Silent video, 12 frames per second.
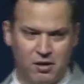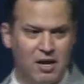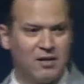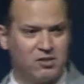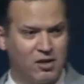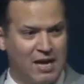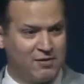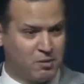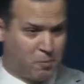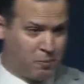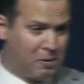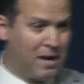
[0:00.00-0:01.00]
God's gonna have to
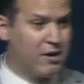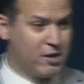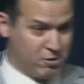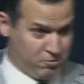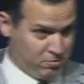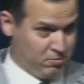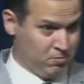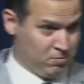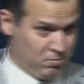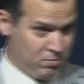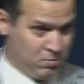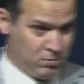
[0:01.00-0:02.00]
prepare you.
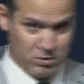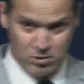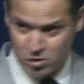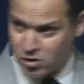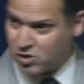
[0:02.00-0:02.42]
So it's